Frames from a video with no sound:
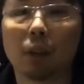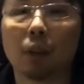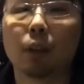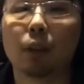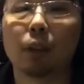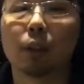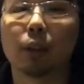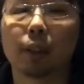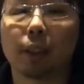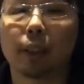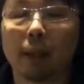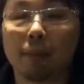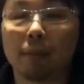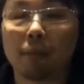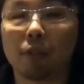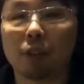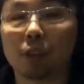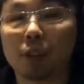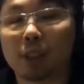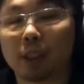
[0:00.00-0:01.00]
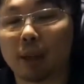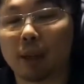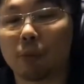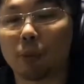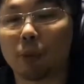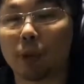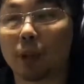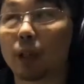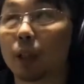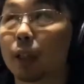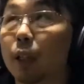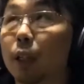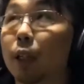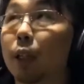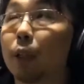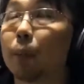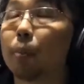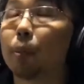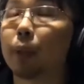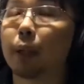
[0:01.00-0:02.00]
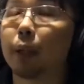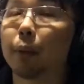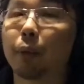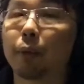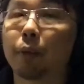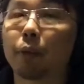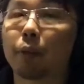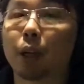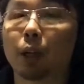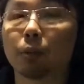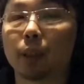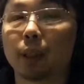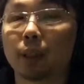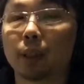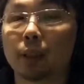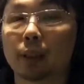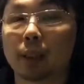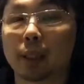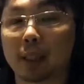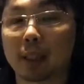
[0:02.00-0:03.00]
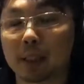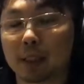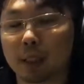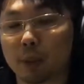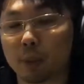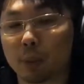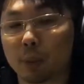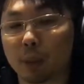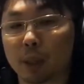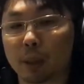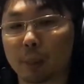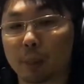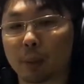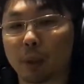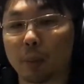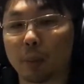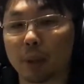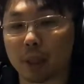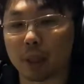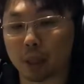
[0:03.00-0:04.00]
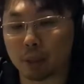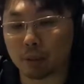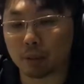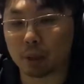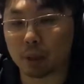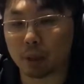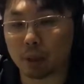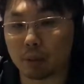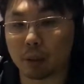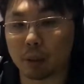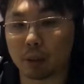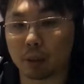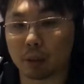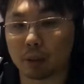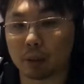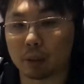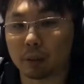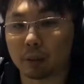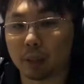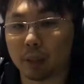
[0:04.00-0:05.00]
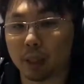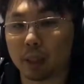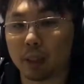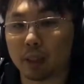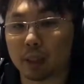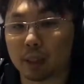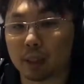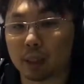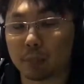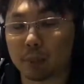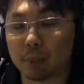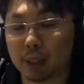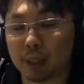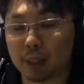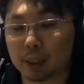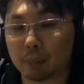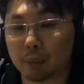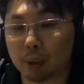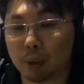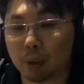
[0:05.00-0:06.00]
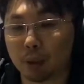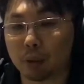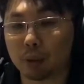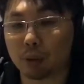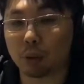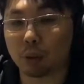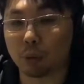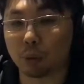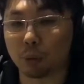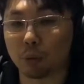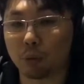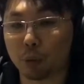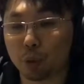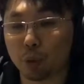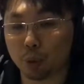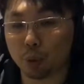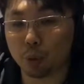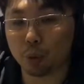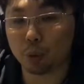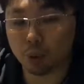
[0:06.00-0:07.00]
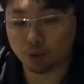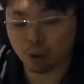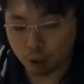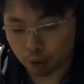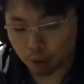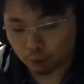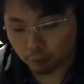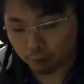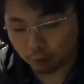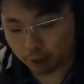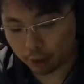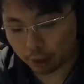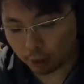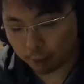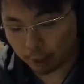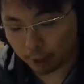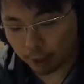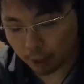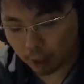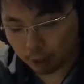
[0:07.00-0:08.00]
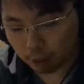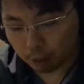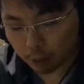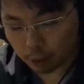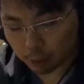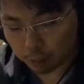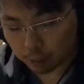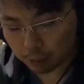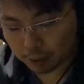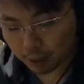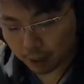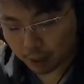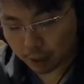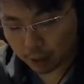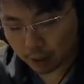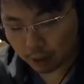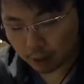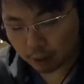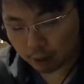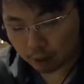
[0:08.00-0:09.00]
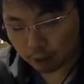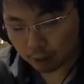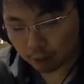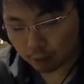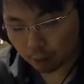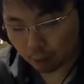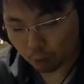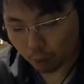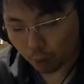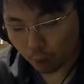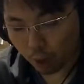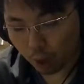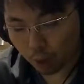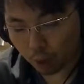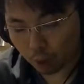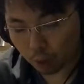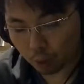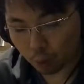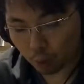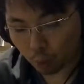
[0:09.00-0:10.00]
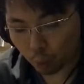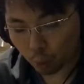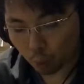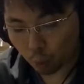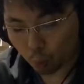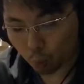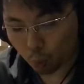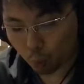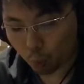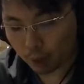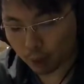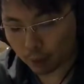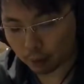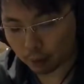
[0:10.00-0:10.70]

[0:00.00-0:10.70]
Same. First time we are gonna play with counting. Second time we are gonna play without counting. Okay, this is plastic bottles. Groove 2. Ready on my count at speed 80. And 1,